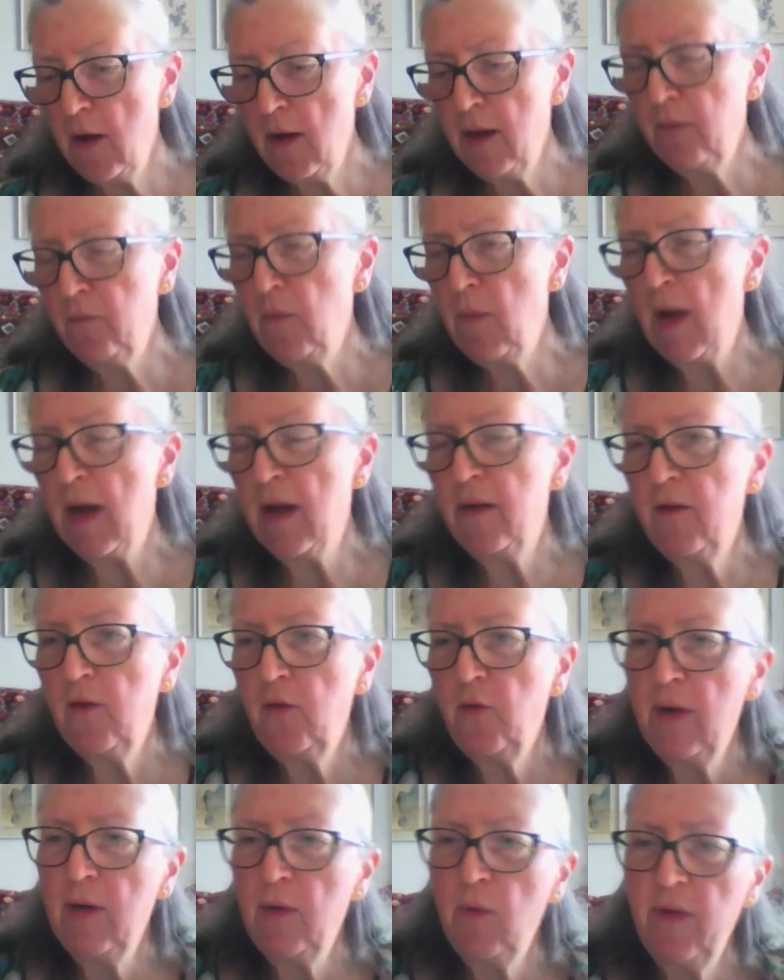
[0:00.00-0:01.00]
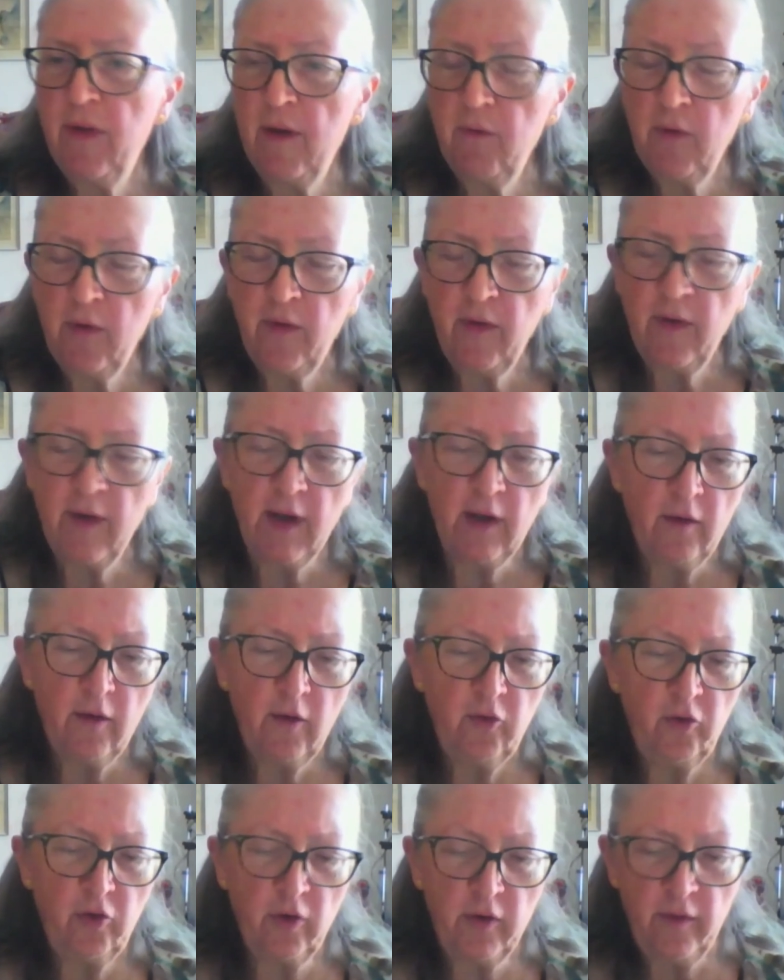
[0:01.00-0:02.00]
I'd agree with everything that
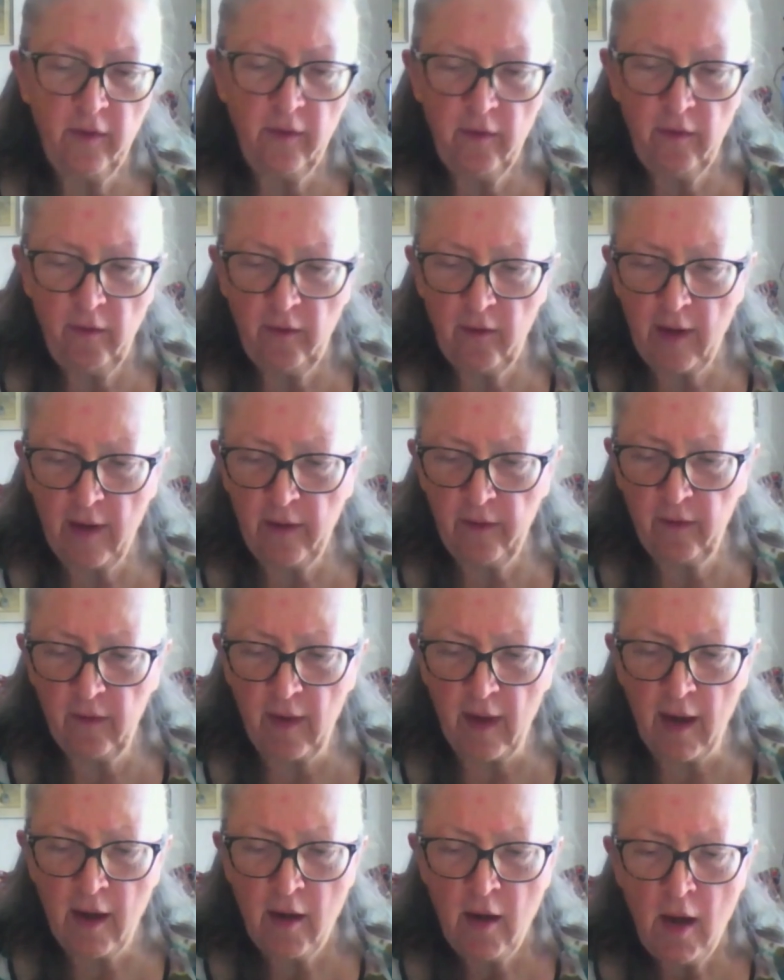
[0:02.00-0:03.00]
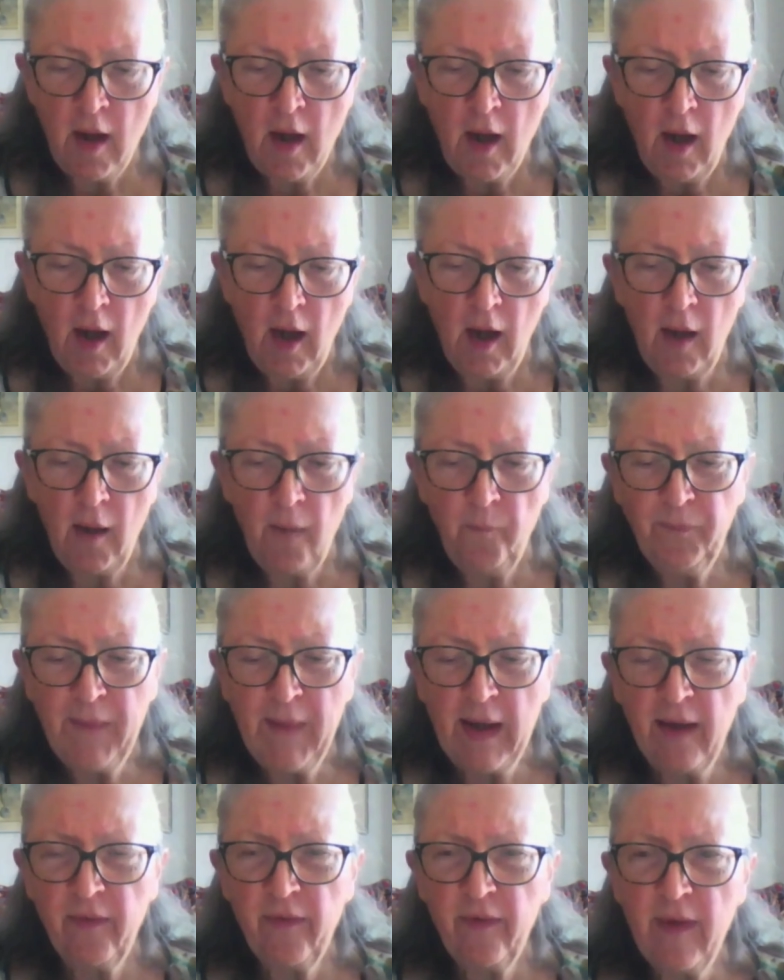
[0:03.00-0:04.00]
Jonathan says there.
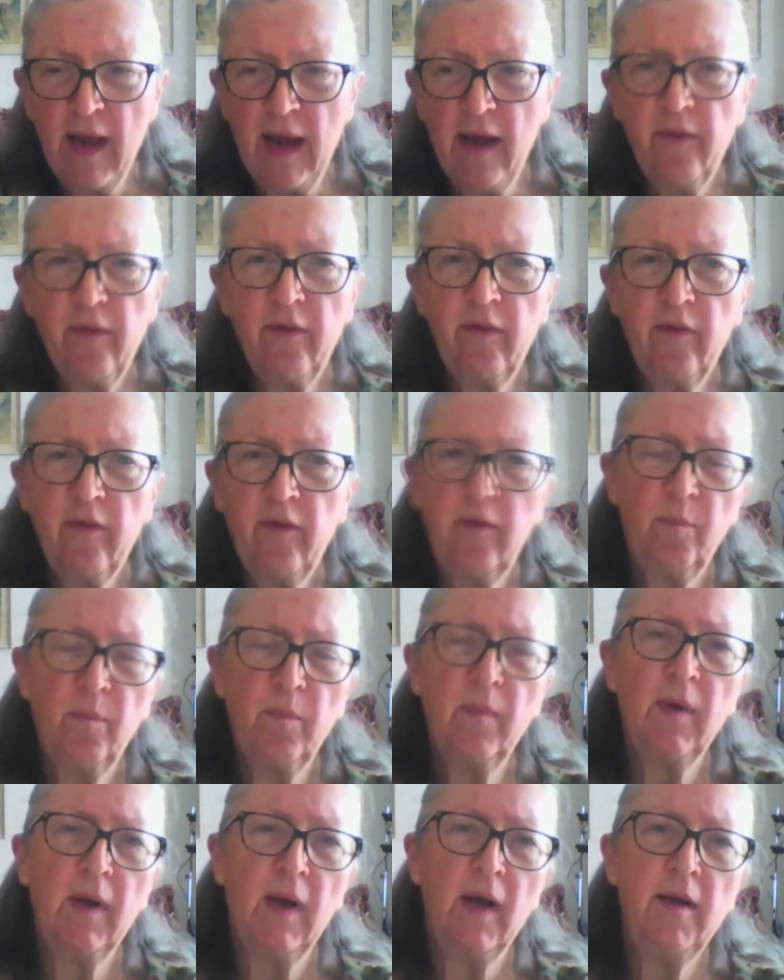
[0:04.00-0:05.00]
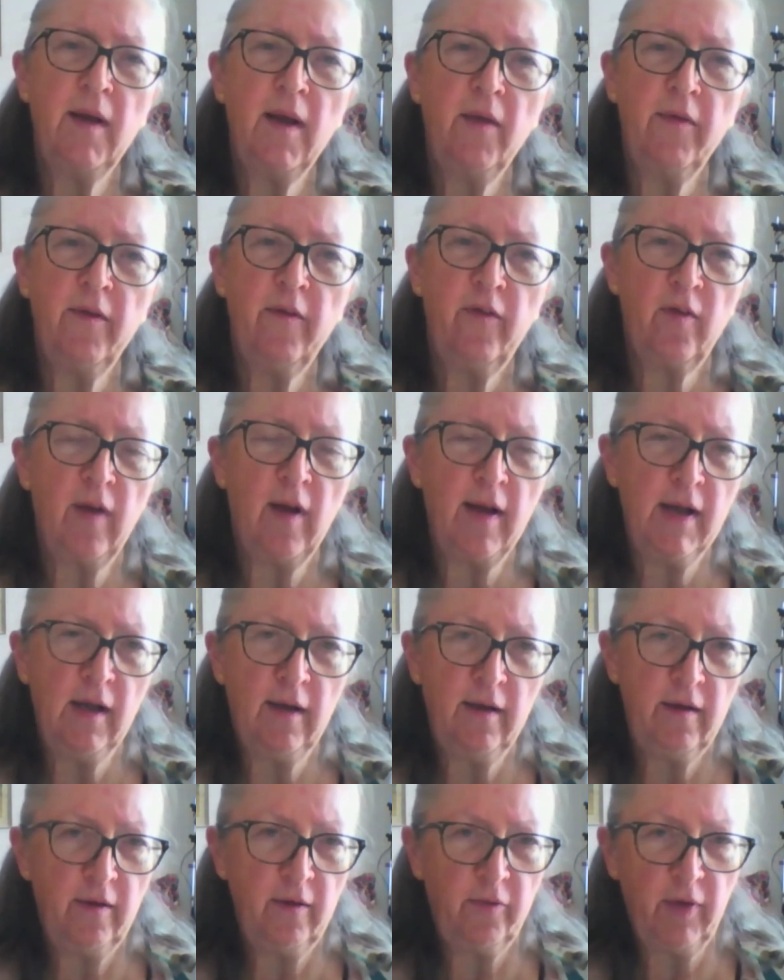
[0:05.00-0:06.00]
It's another slightly
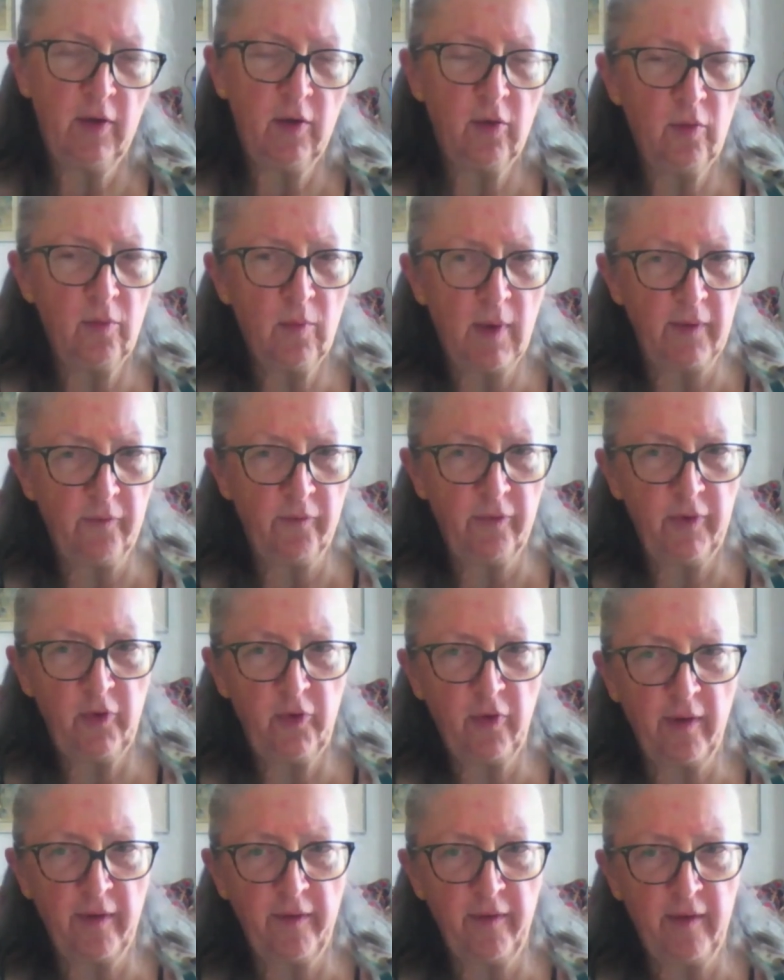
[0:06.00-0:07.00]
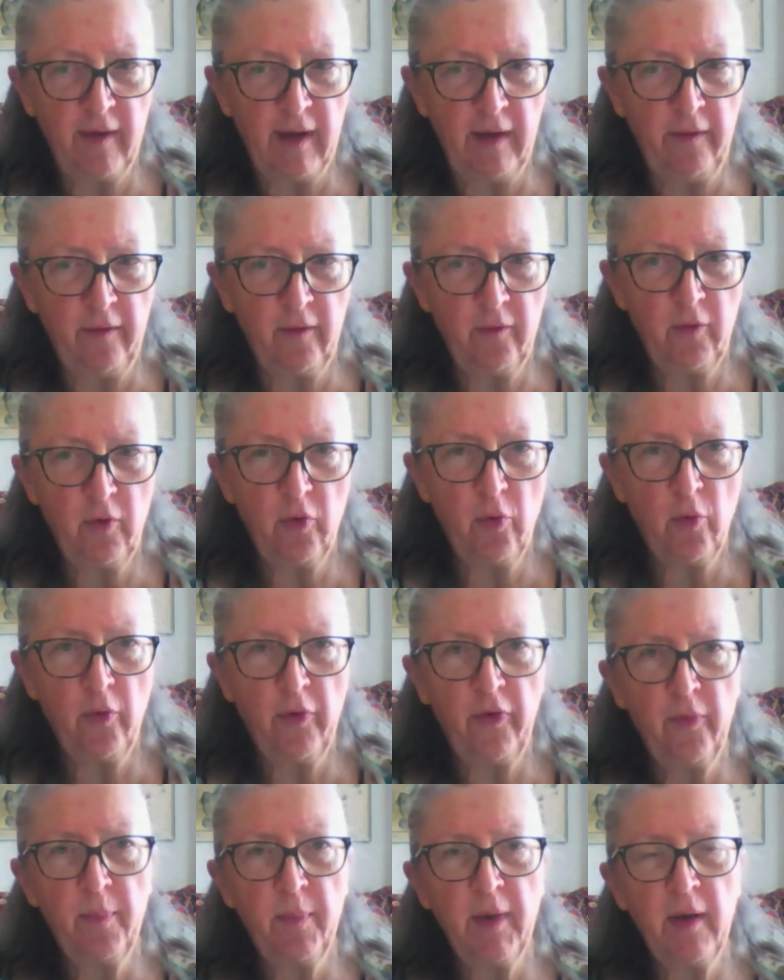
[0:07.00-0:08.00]
difficult one for trustees, of course,
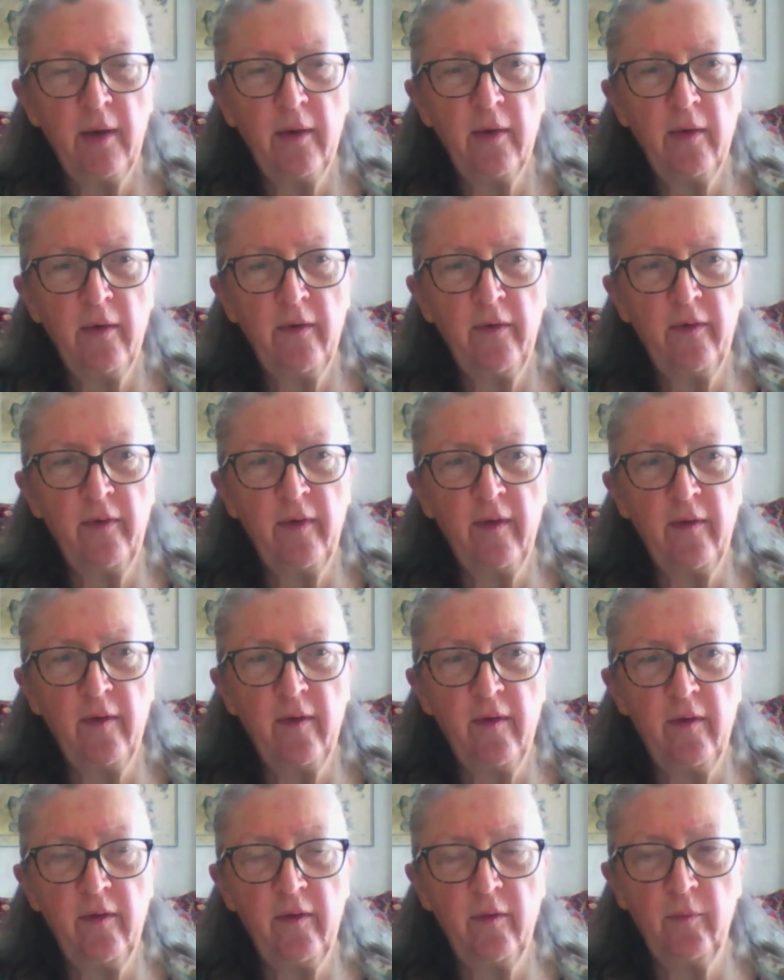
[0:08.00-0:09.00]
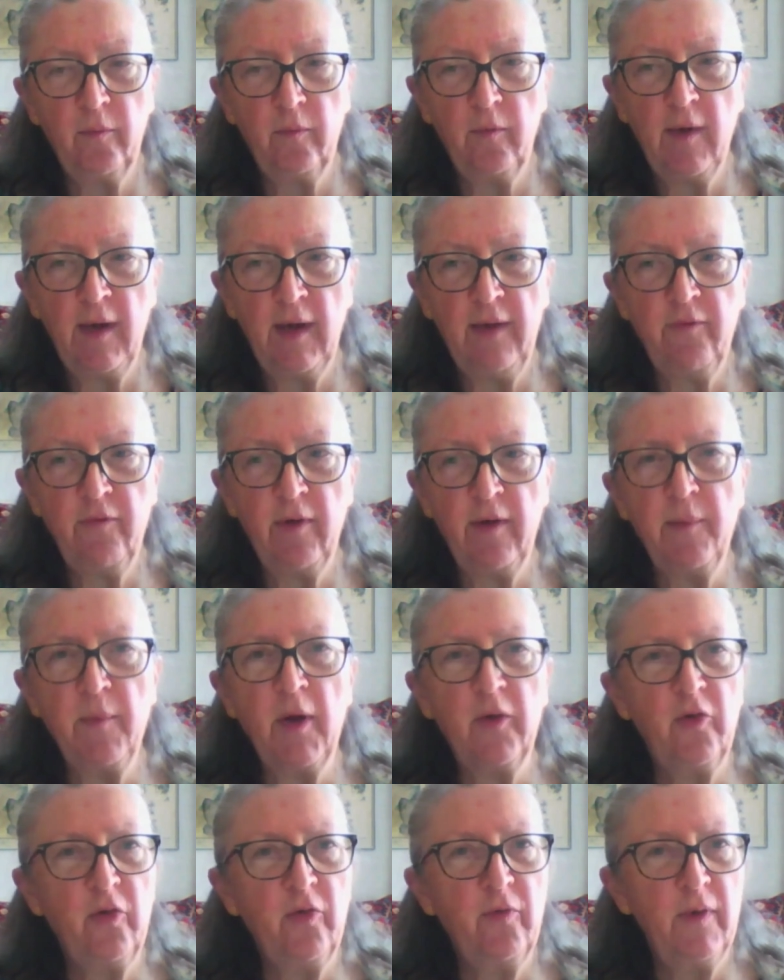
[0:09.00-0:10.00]
because this is really very much of a
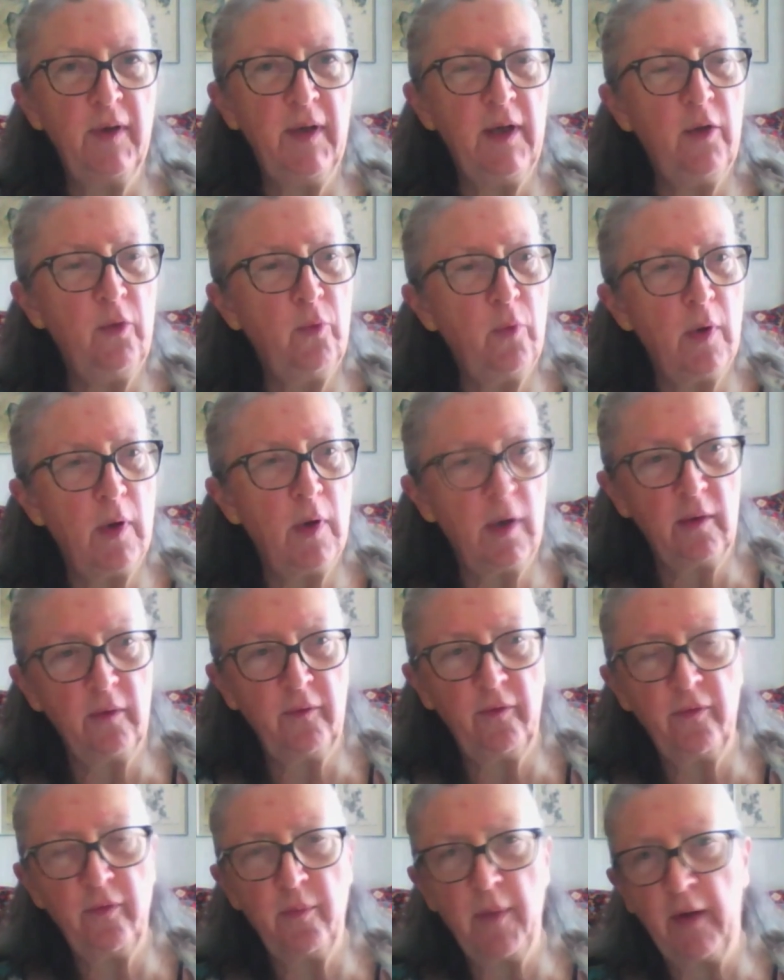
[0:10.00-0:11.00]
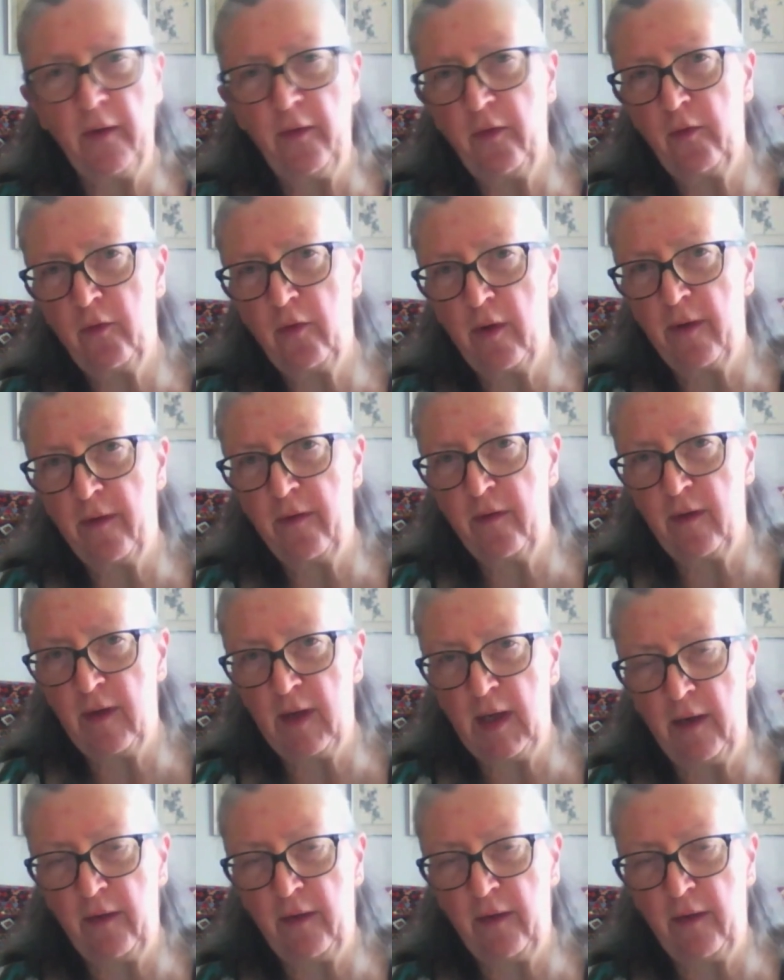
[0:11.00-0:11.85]
new world for most trustees.